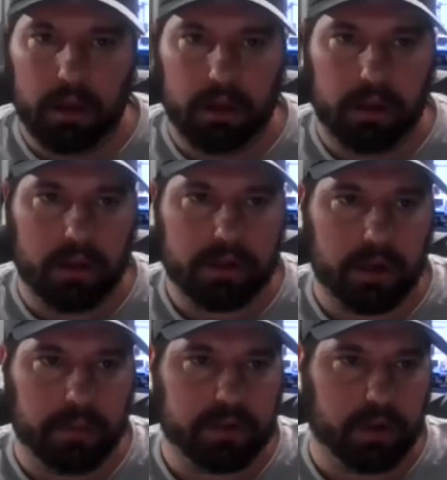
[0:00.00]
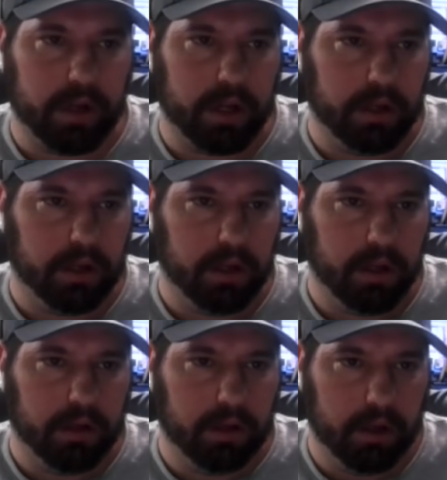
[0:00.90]
yeah. I'll share my screen
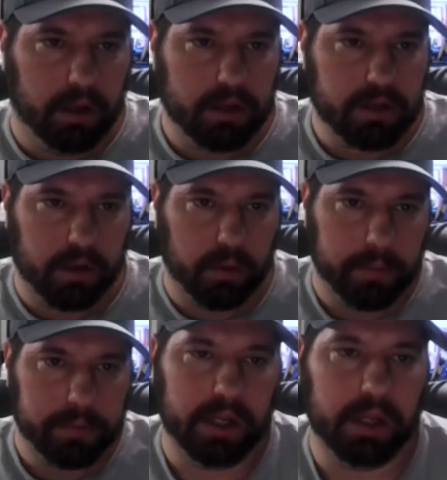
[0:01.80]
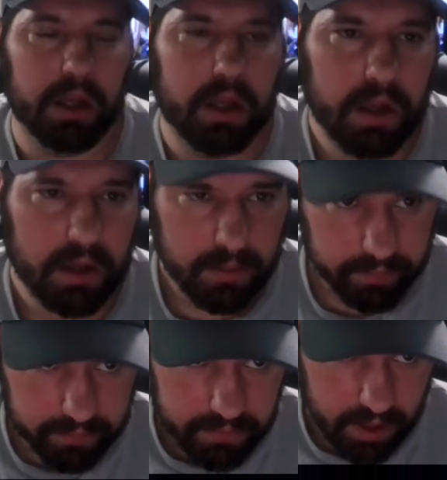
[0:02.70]
and show you the website.
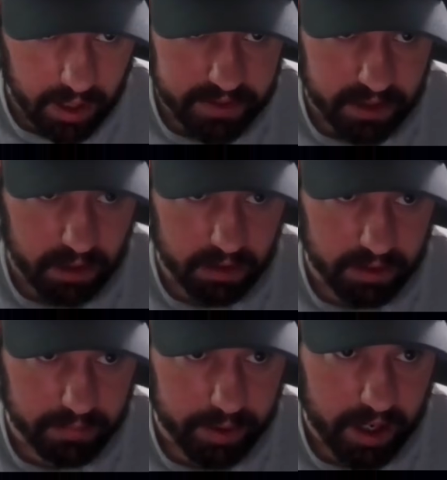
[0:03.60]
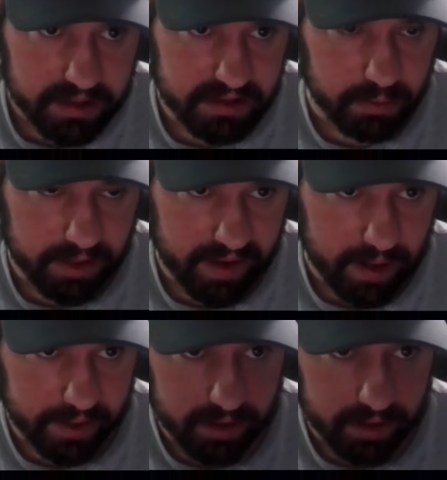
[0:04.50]
I'm still in the process of revamping